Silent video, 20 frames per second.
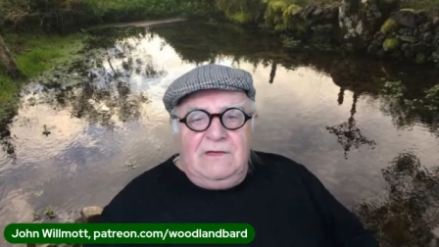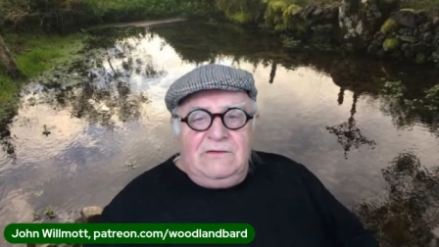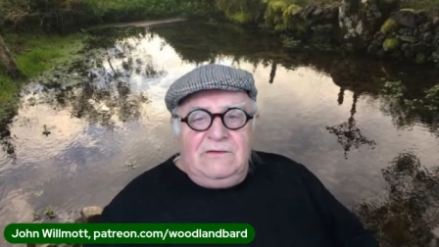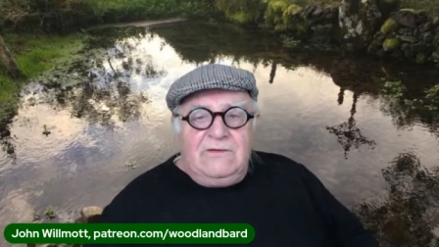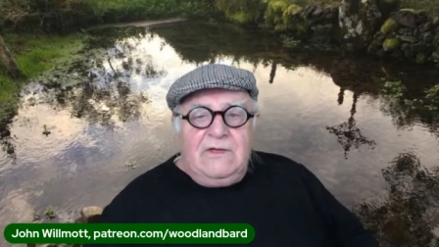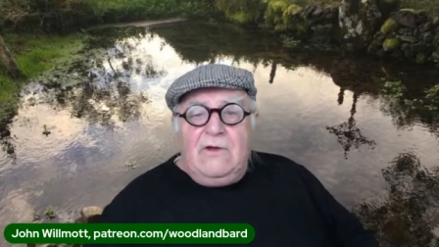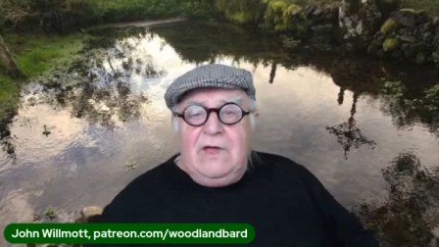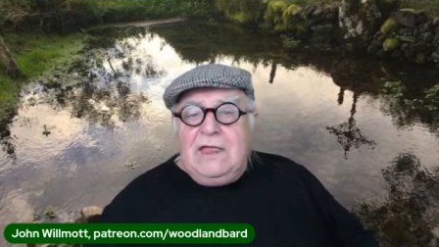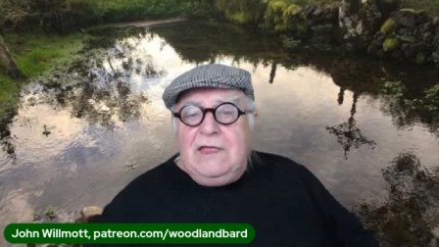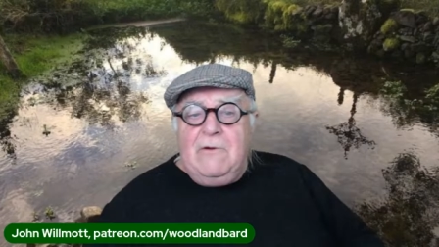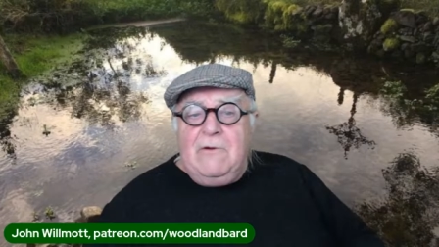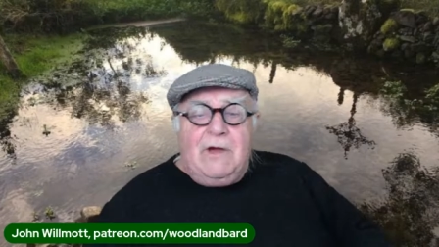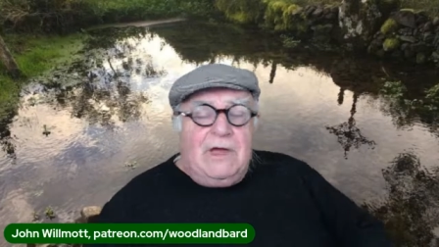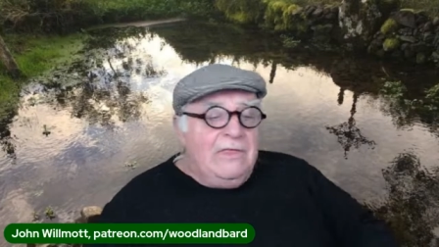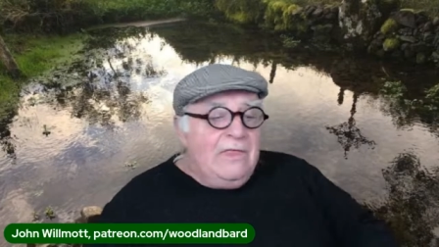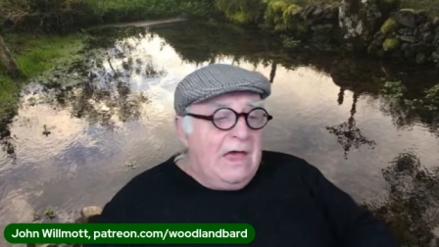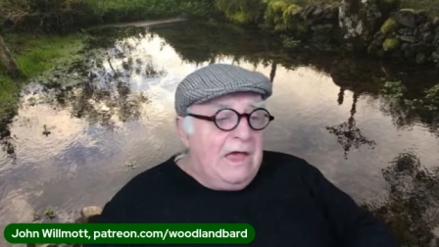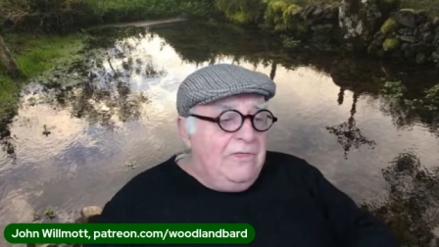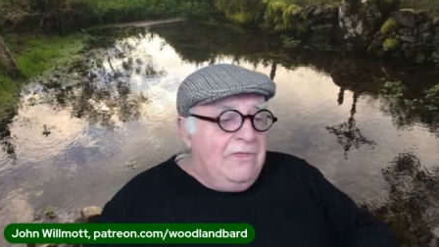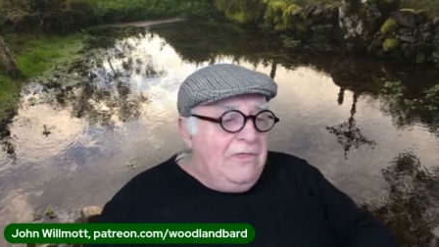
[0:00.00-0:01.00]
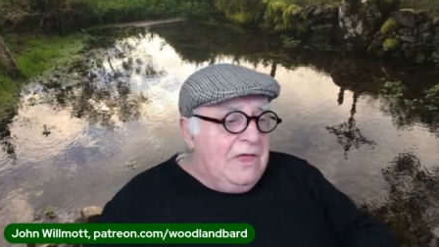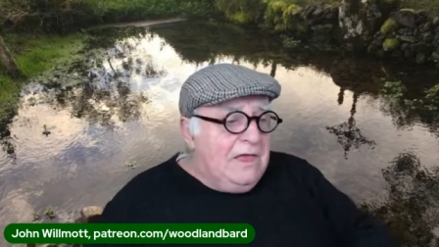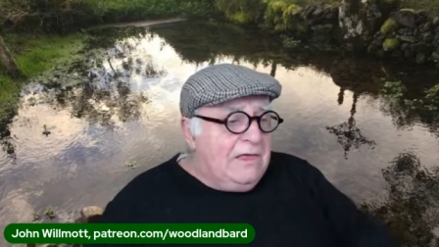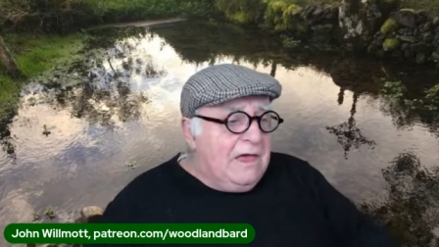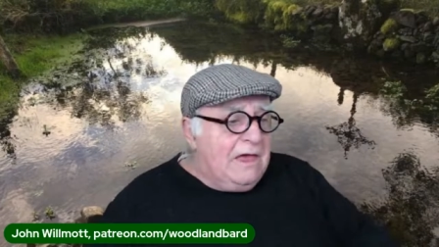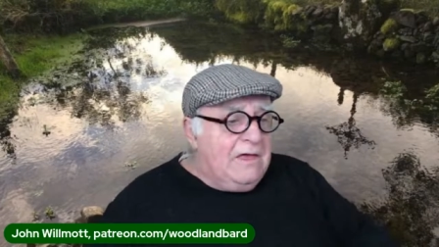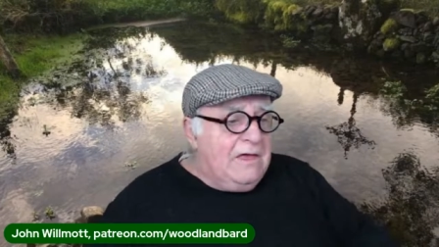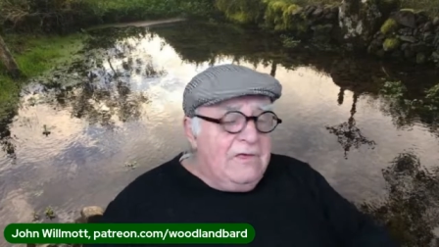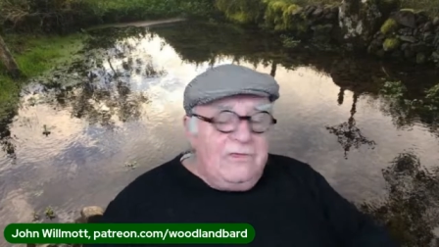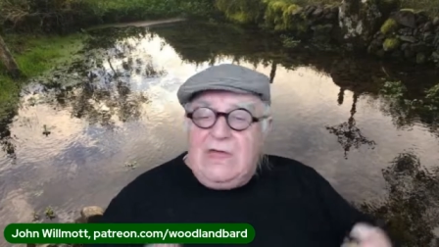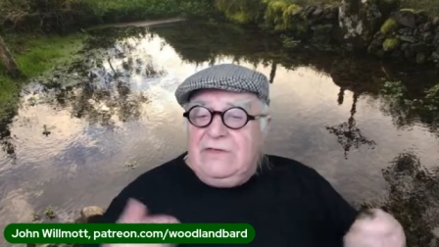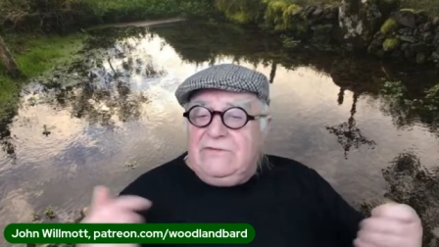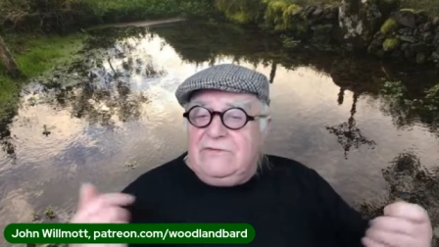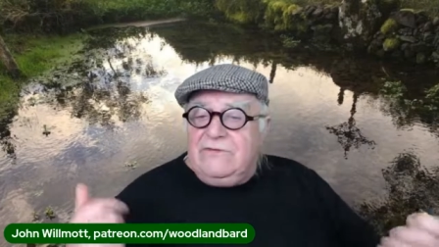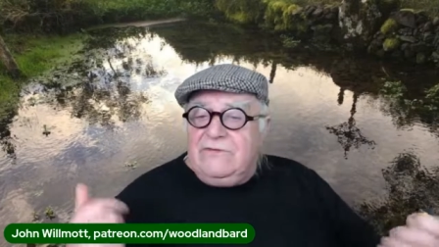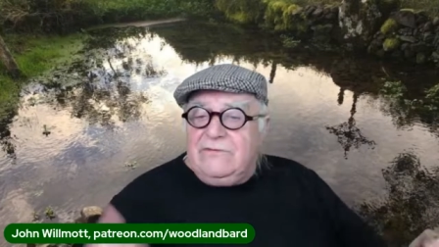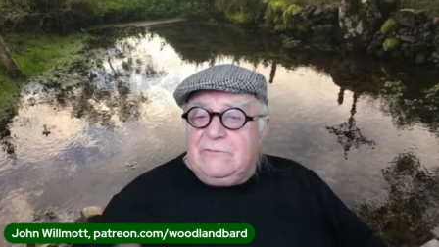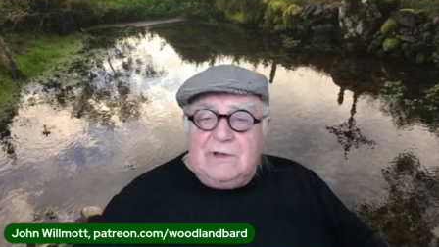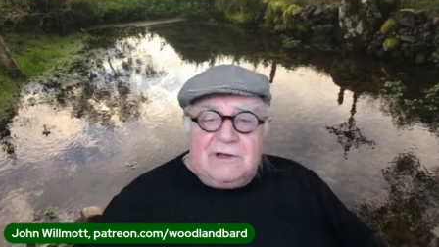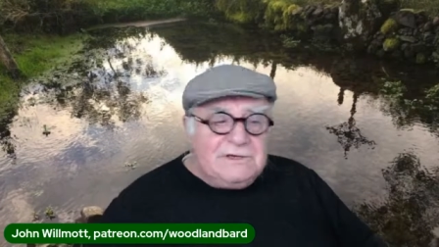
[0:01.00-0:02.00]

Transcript: So anyway, I think uh, that's as